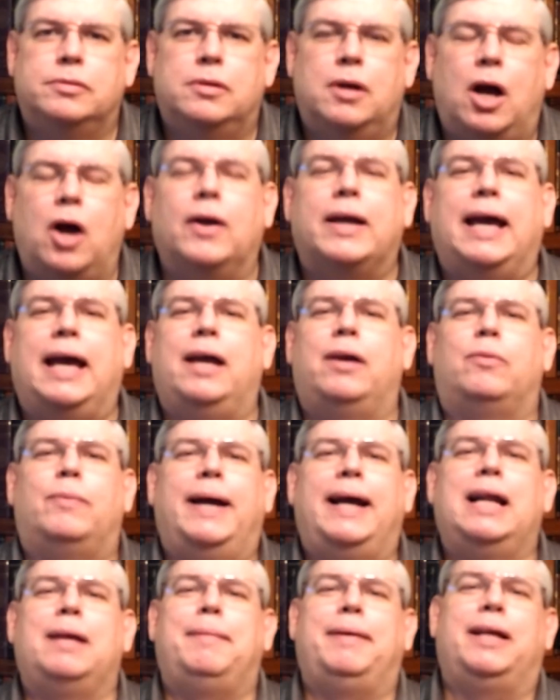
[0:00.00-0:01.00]
Okay,
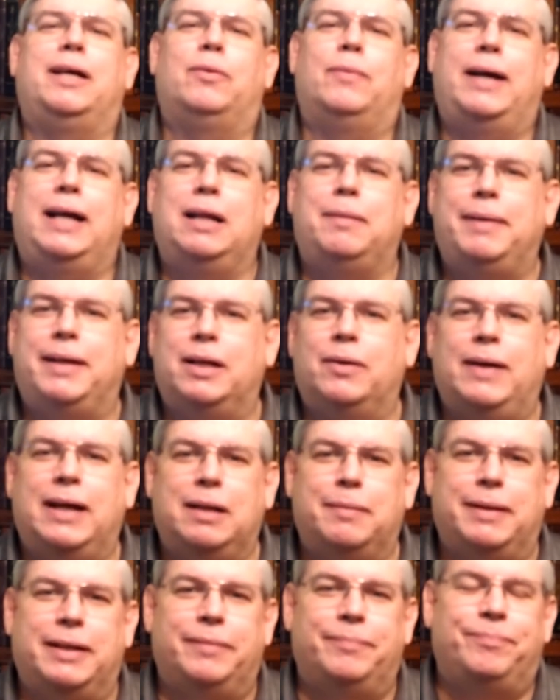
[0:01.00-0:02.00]
wait a minute, wait a minute, wait
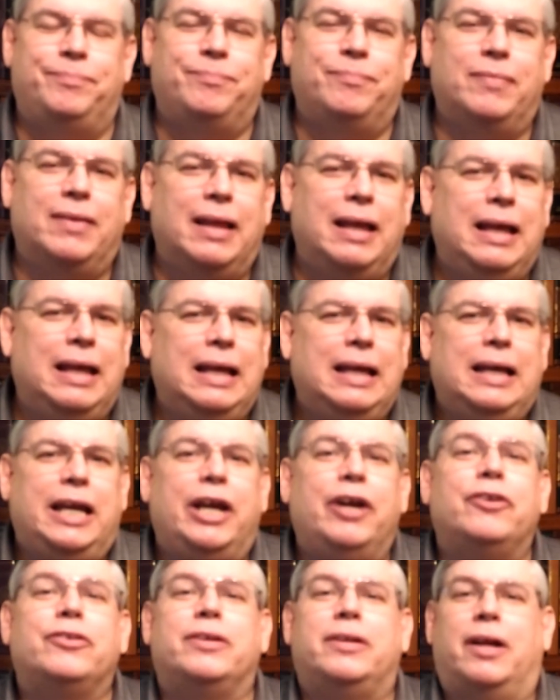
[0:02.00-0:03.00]
a minute.
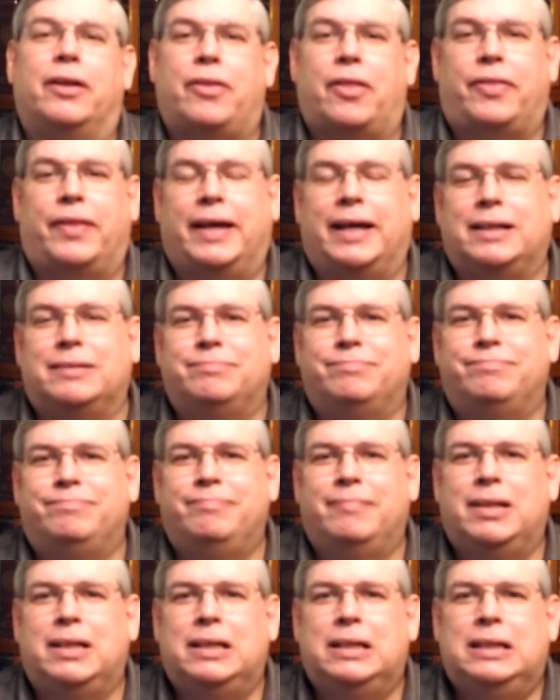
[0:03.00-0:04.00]
Here's another thing.
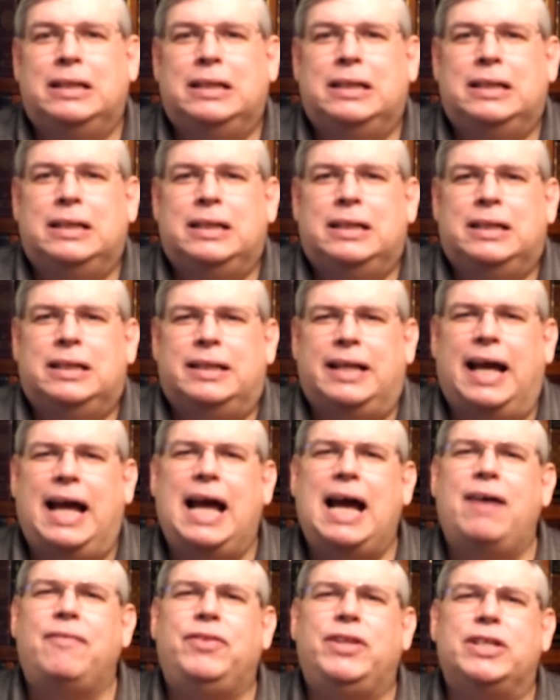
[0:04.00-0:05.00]
They
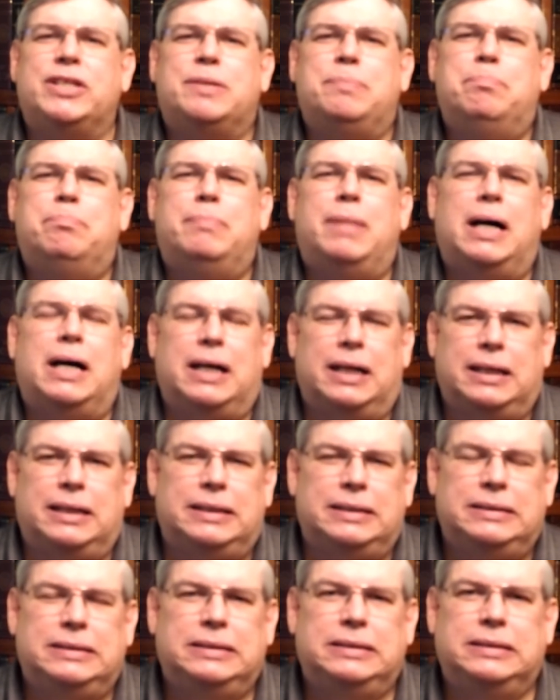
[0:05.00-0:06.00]
have this mug,
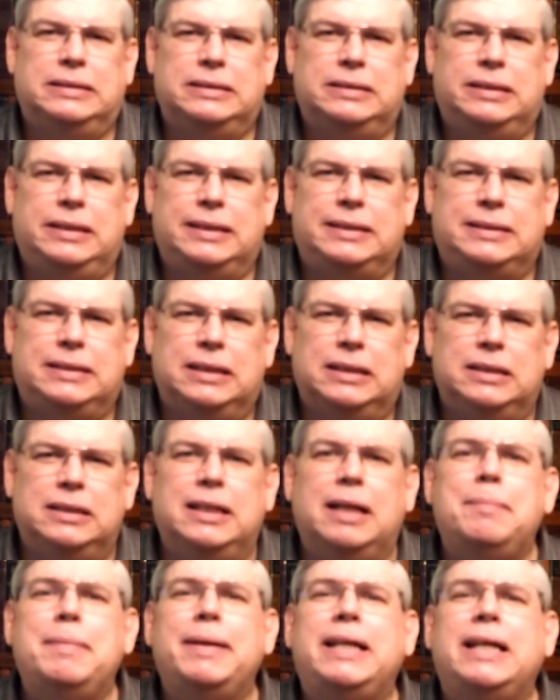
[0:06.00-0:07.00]
this
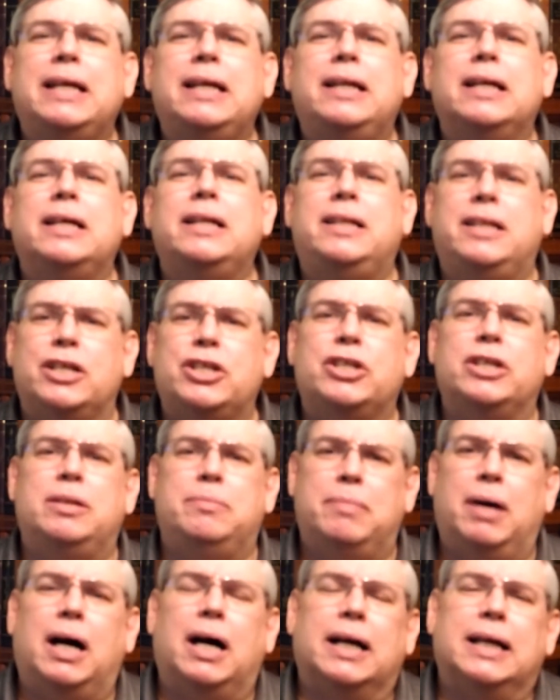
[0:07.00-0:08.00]
limited
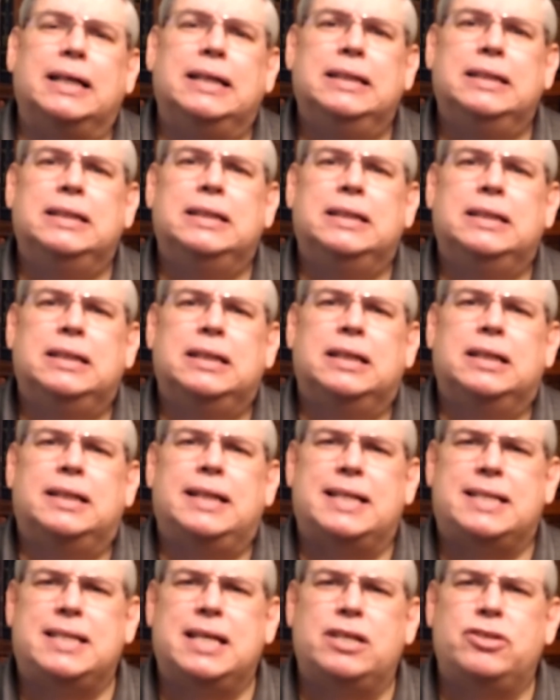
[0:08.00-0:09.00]
edition mug,
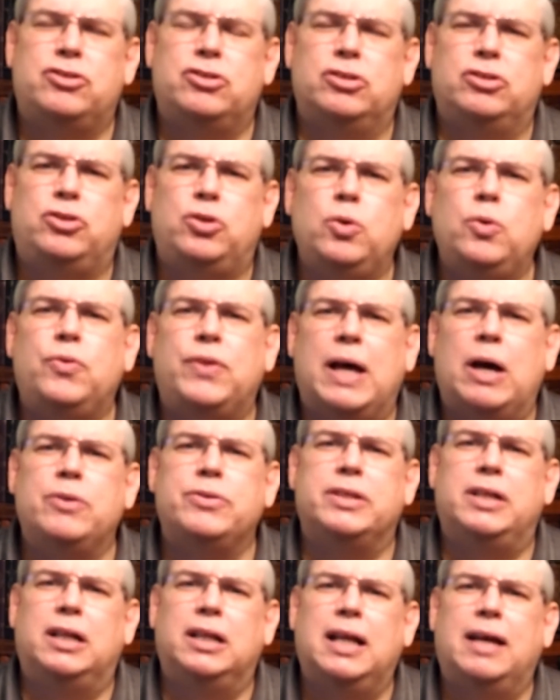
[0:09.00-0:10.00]
that says
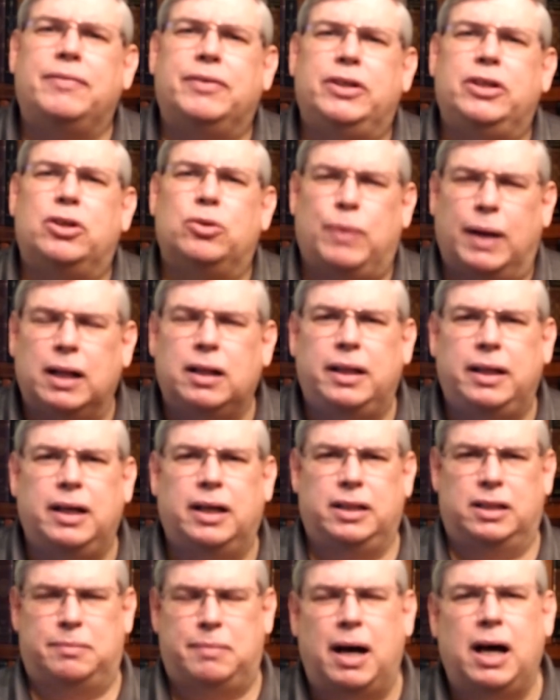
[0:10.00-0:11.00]
2011 directly
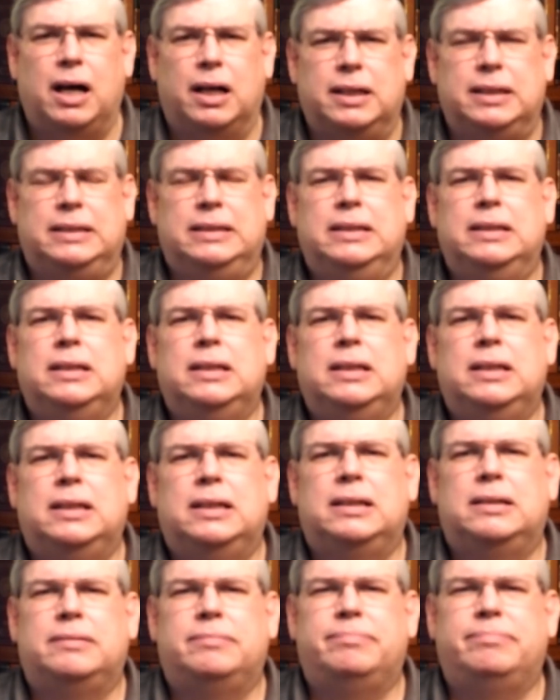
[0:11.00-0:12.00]
on the mug.
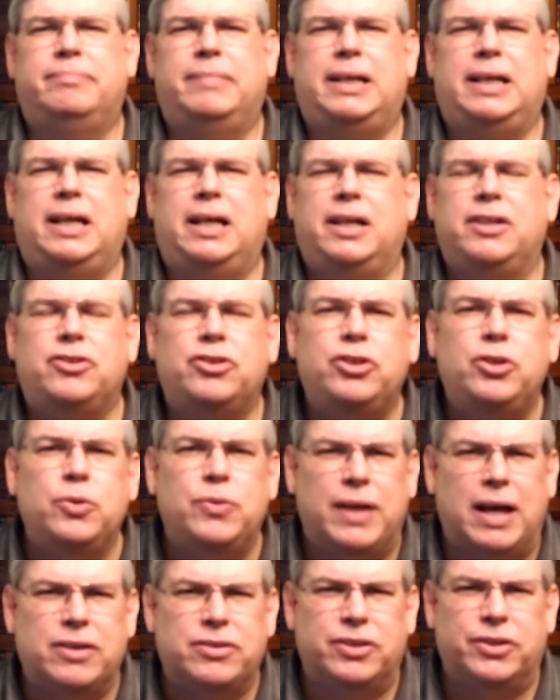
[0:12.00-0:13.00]
It's
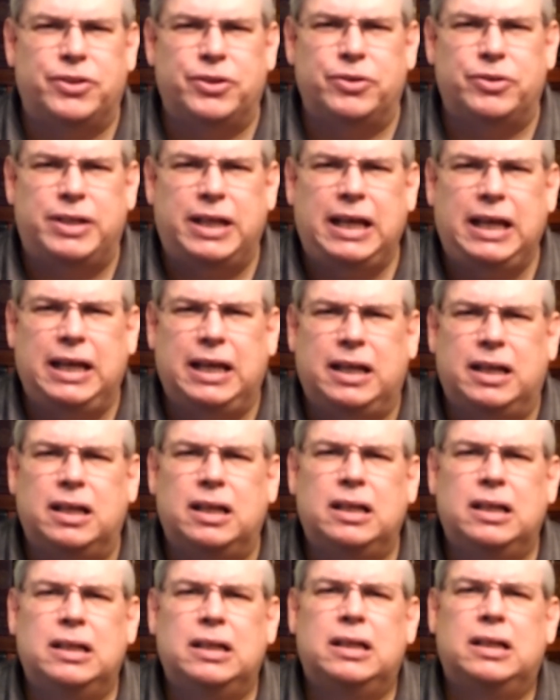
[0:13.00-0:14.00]
2013.
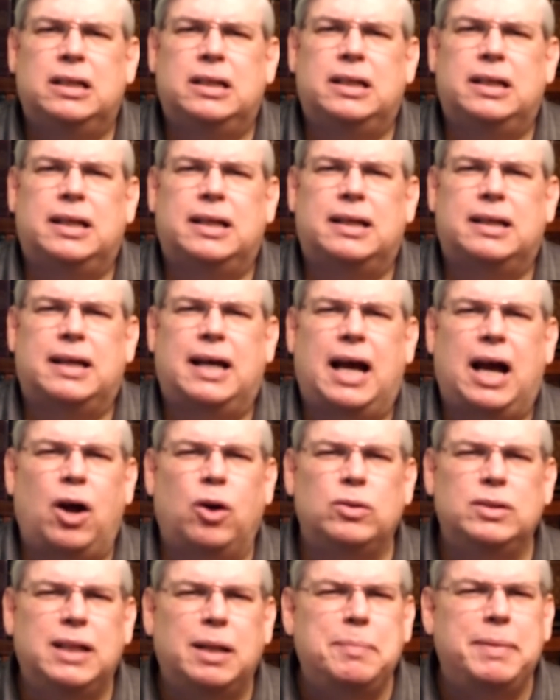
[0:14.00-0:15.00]

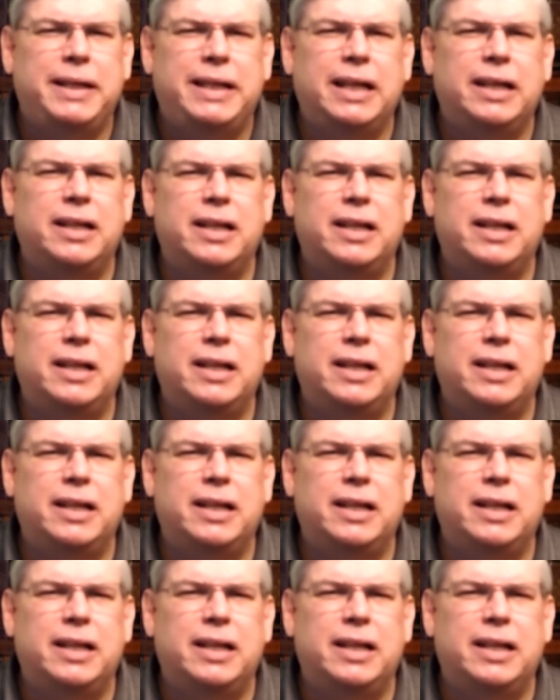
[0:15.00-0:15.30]
How limited